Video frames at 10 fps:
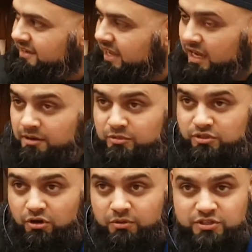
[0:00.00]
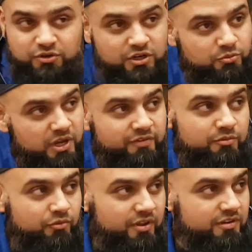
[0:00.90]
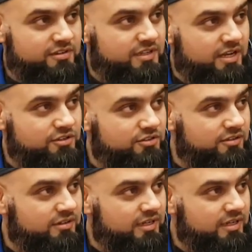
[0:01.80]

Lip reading: Animals always run away from where there is danger.